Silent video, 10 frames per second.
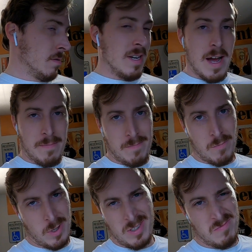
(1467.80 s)
No, nah,
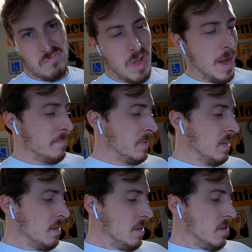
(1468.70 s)
we're, nah,
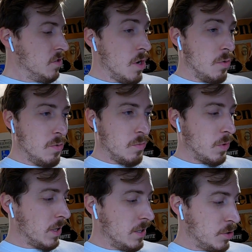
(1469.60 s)
so
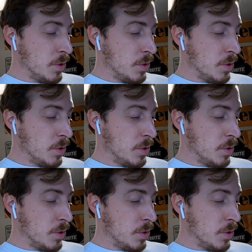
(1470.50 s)
we're gonna